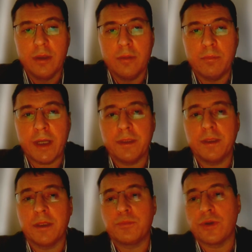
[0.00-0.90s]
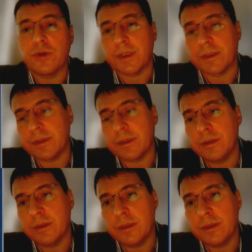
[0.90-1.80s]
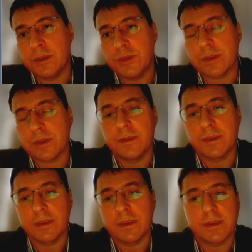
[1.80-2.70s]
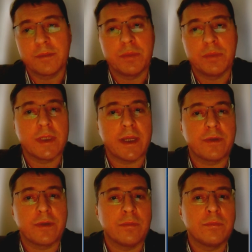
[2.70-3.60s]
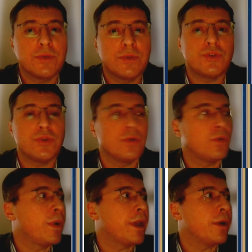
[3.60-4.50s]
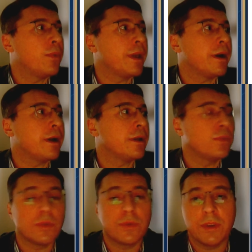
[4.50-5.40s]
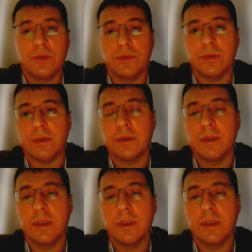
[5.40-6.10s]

Mining and processing, just this is a simple diagram to show where we are and what we're doing.